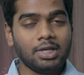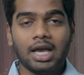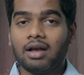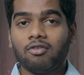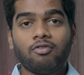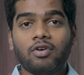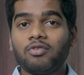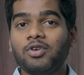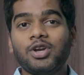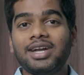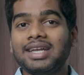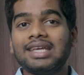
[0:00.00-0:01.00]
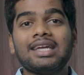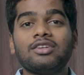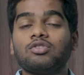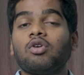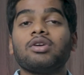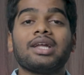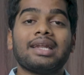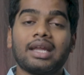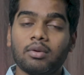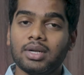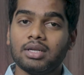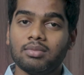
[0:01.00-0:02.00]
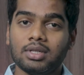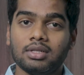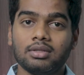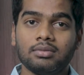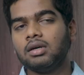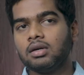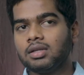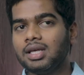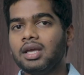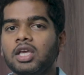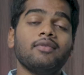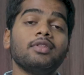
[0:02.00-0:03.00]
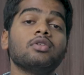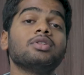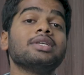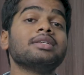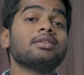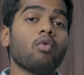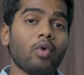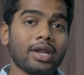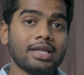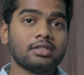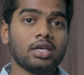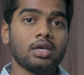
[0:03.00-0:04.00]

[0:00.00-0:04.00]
yeah, for video editing, it's not recommendable. Third thing, even though there is a wireless